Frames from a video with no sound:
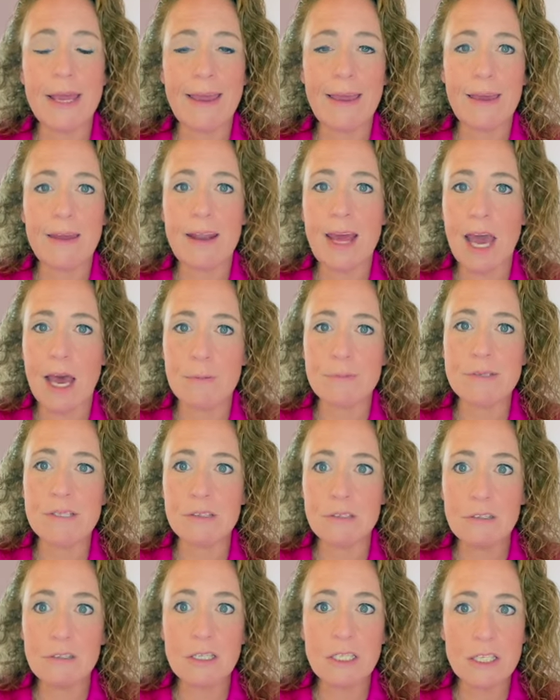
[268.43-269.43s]
And
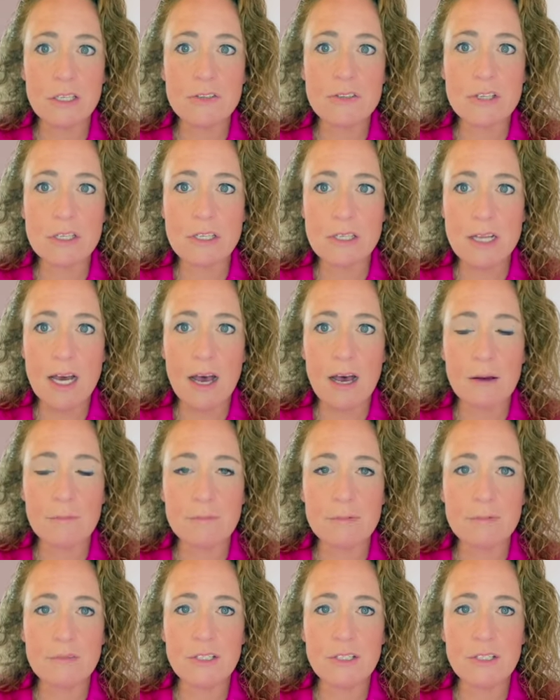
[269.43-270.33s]
absolutely, you should stop.